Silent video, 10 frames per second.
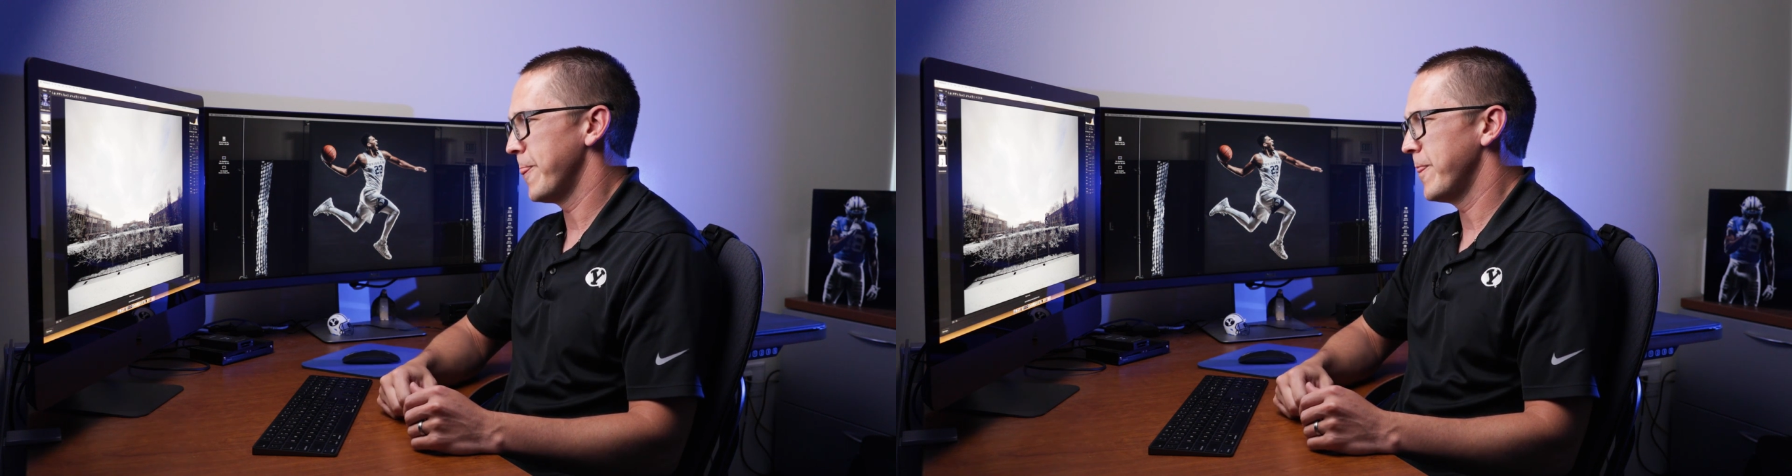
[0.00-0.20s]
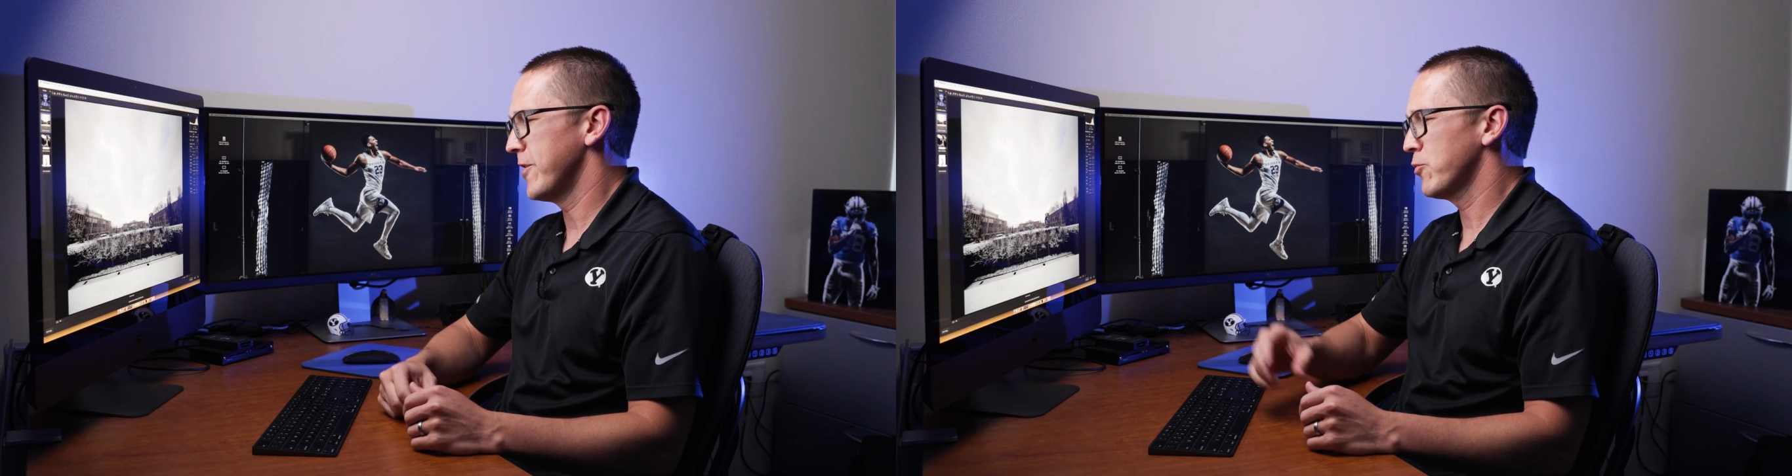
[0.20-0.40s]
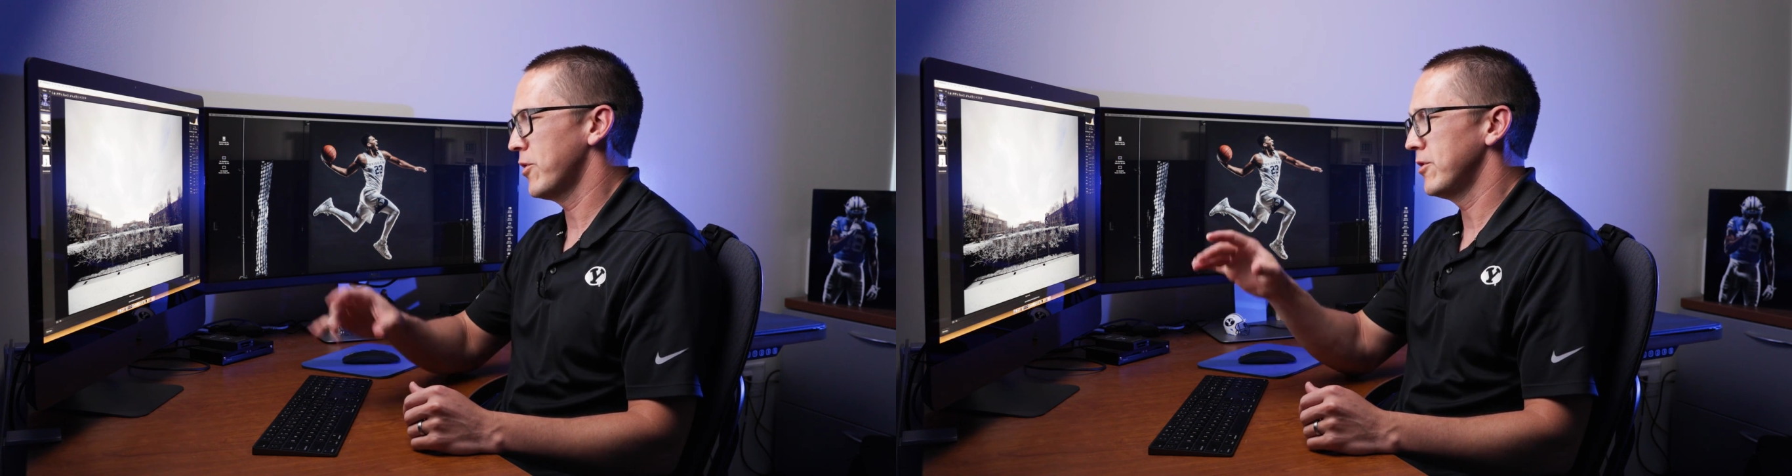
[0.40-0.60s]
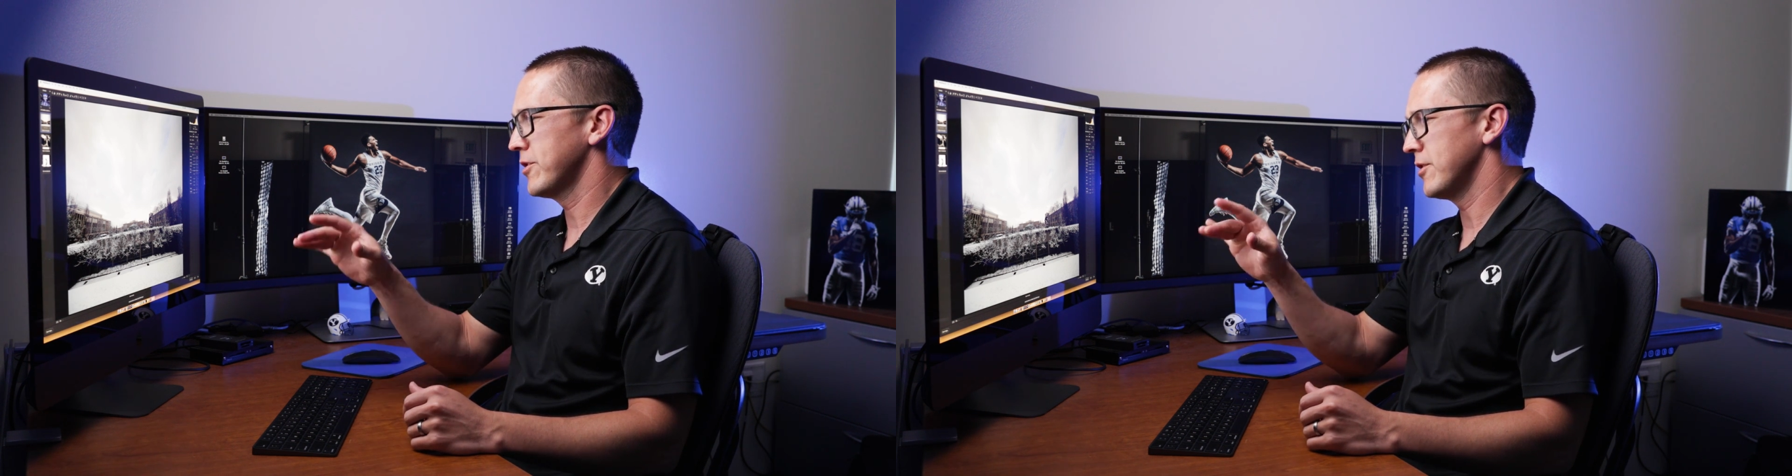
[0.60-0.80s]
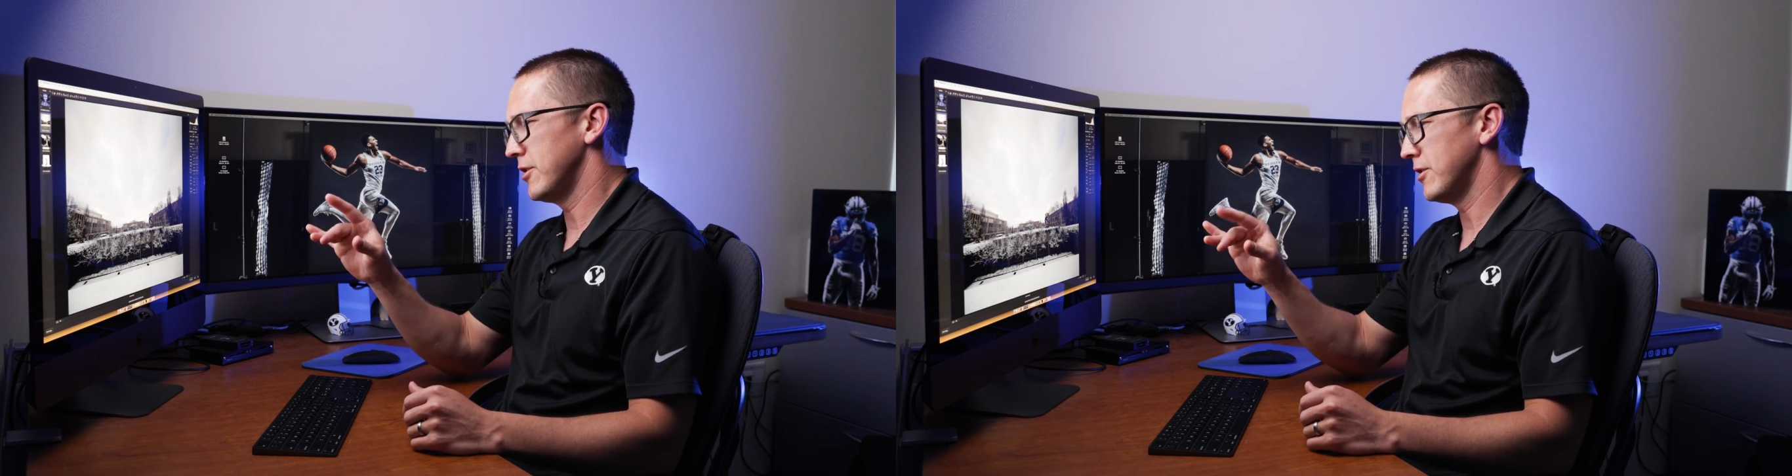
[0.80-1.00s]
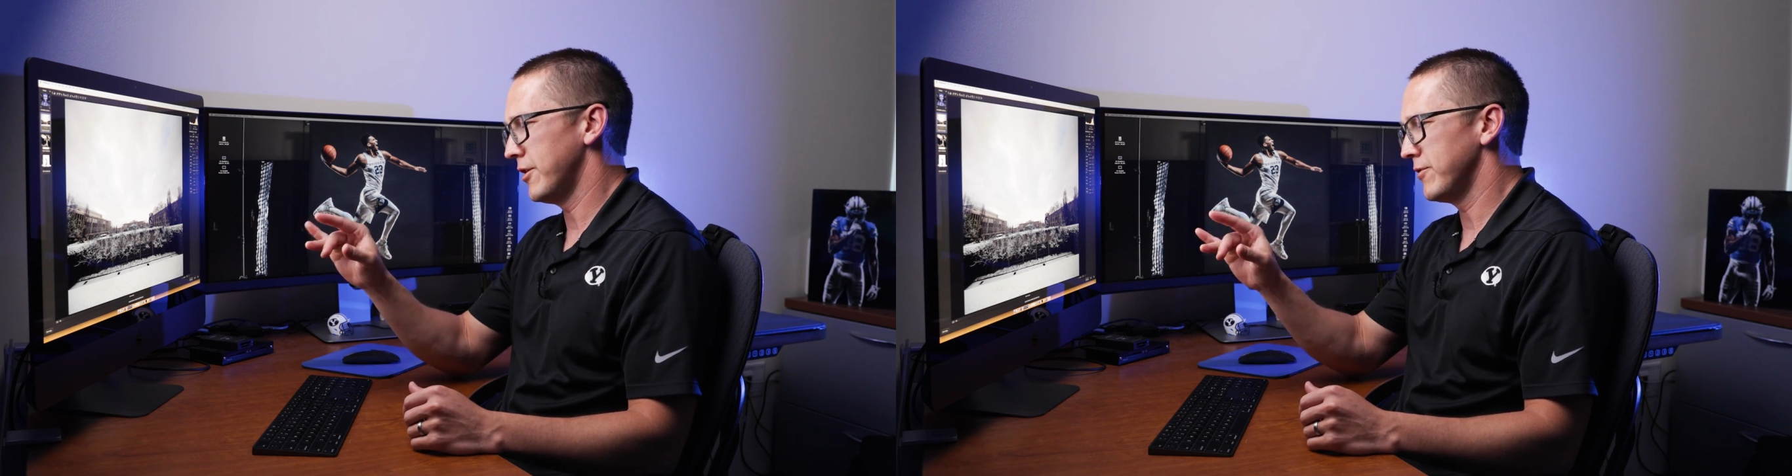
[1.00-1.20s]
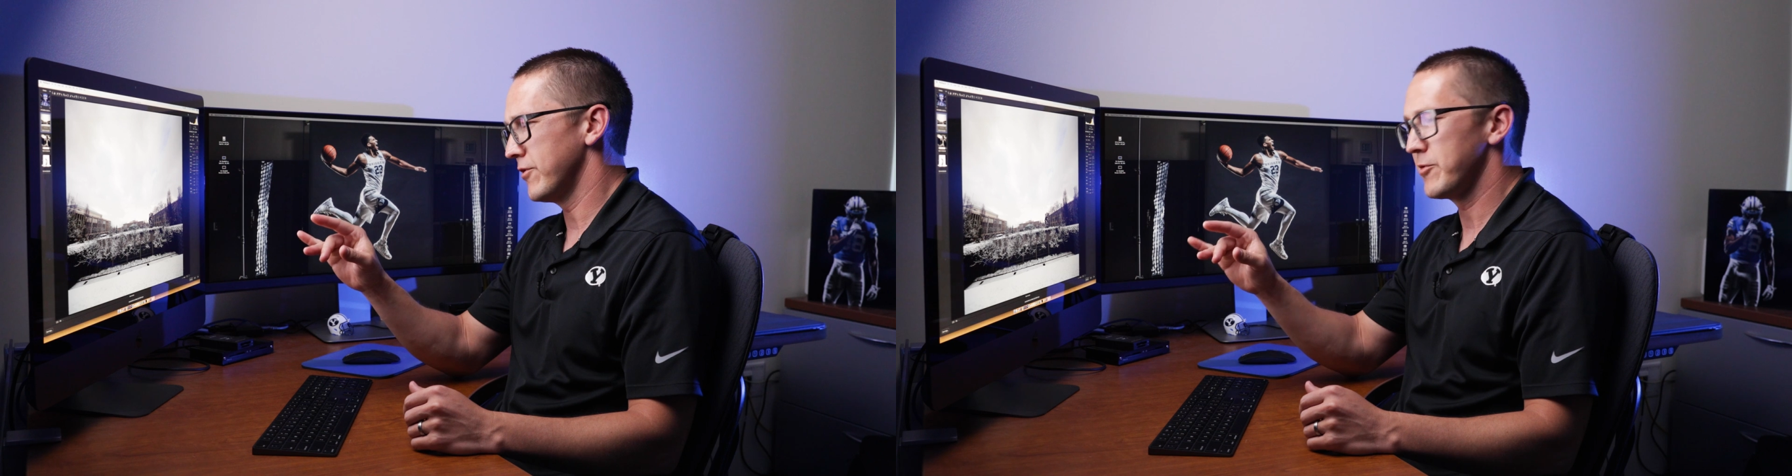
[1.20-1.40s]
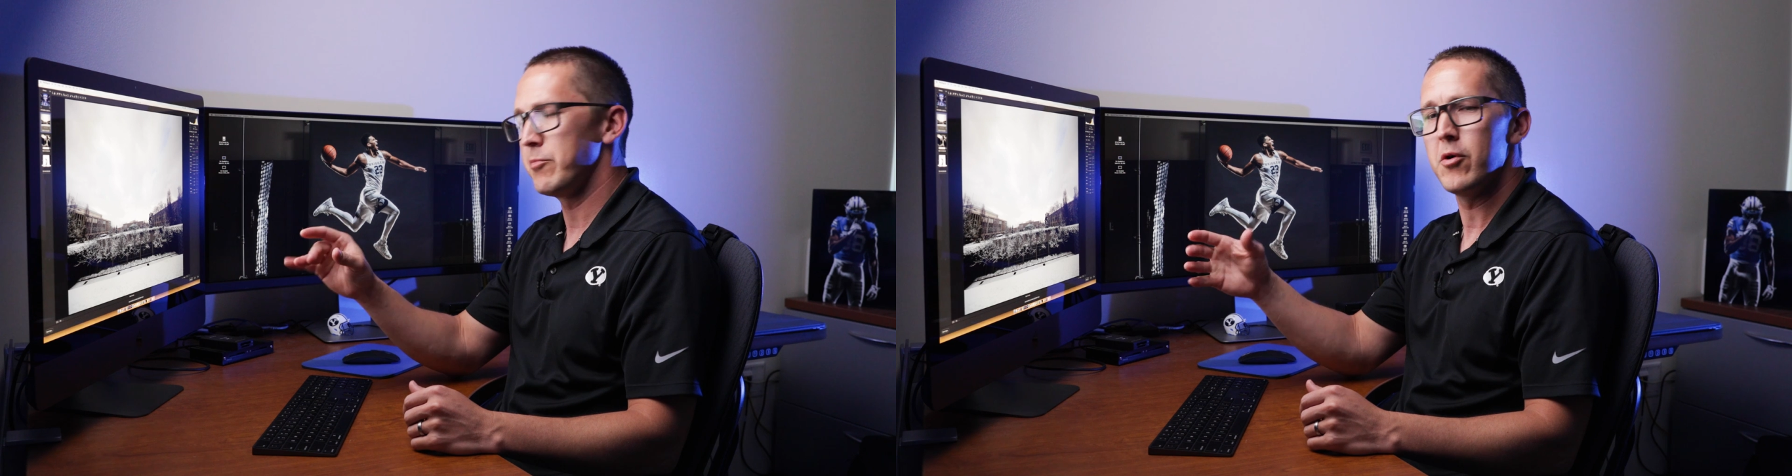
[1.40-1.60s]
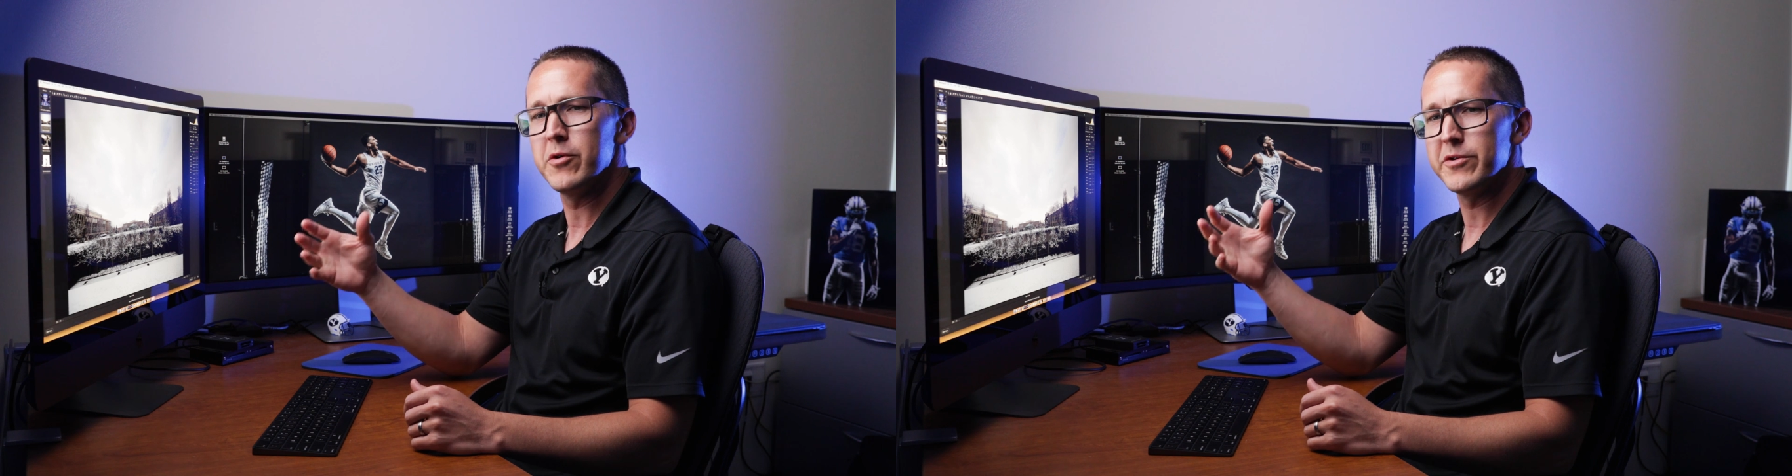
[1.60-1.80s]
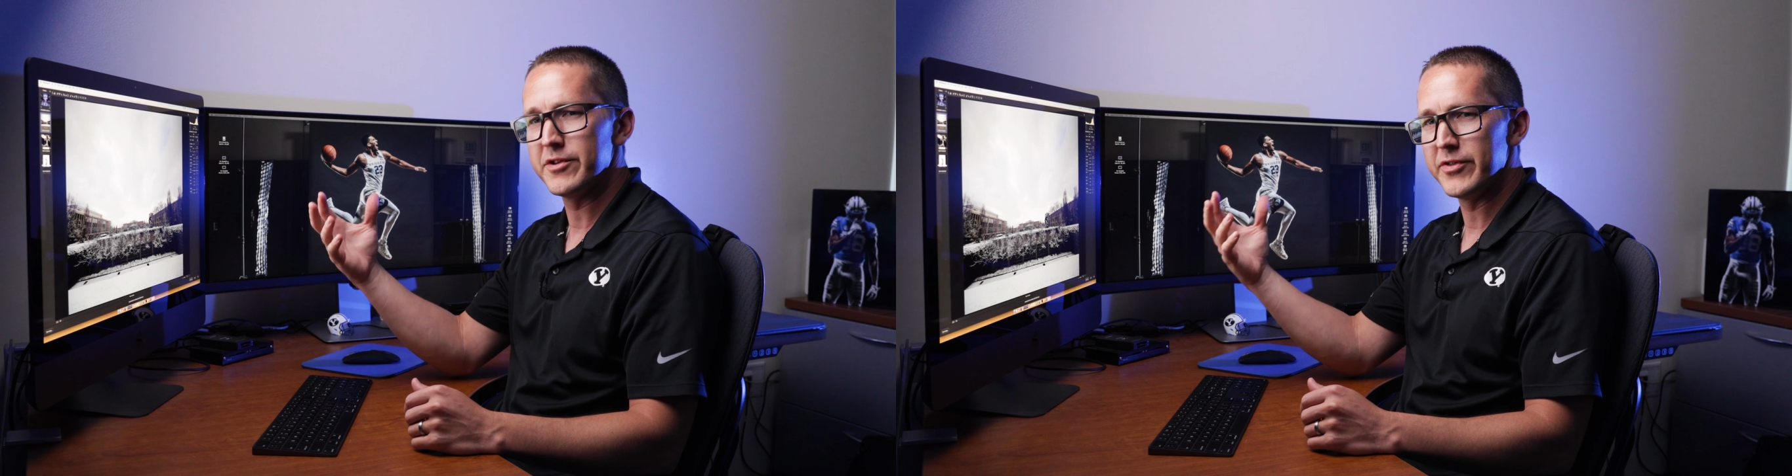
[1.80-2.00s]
This one looks a little underexposed,